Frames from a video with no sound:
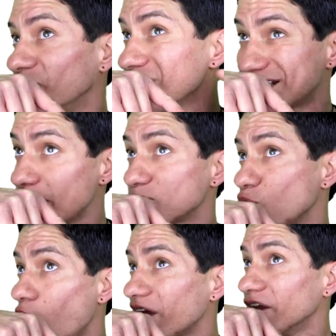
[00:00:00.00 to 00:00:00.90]
footsteps
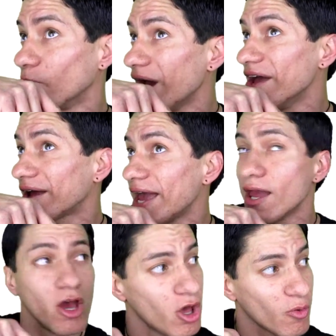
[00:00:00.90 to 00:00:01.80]
walking away, okay?
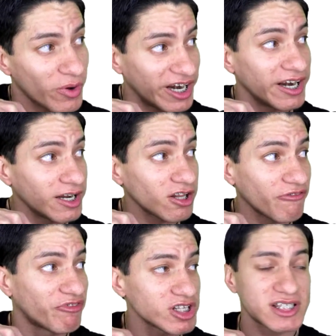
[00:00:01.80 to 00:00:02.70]
When I hear little
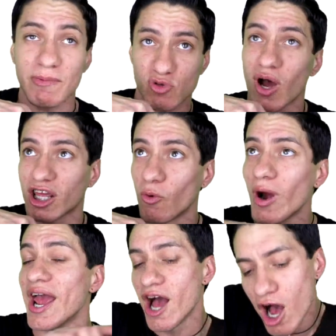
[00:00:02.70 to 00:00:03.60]
footsteps walking
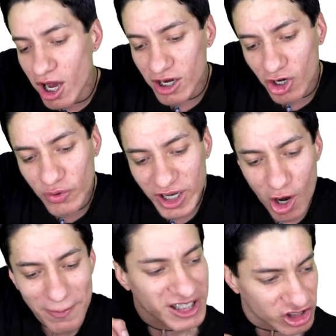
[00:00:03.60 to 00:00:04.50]
away, I'm gonna creak
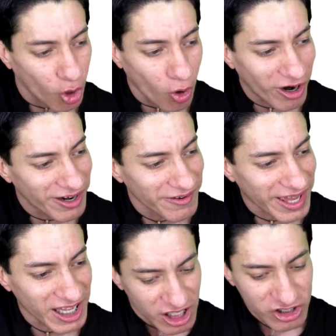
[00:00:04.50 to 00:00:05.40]
open the door,
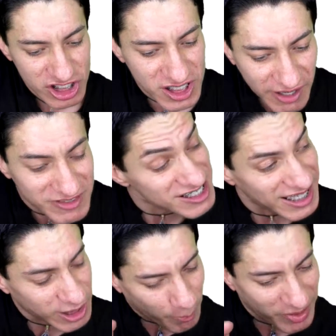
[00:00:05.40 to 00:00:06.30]
okay? Just enough to
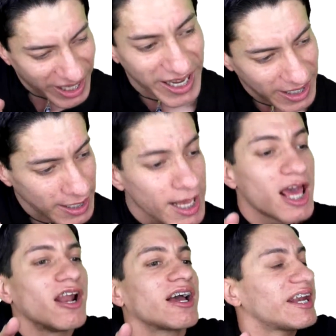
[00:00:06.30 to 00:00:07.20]
slide the plate in,
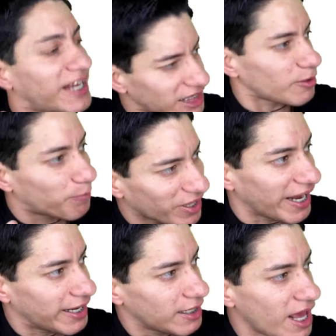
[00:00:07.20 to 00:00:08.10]
and I'm gonna get the
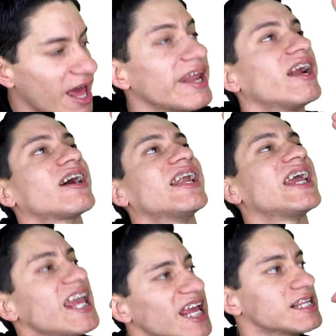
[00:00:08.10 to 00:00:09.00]
plate, and then I'm
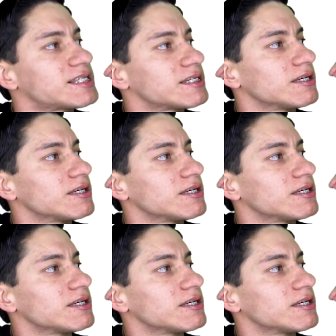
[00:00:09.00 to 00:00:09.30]
gonna eat,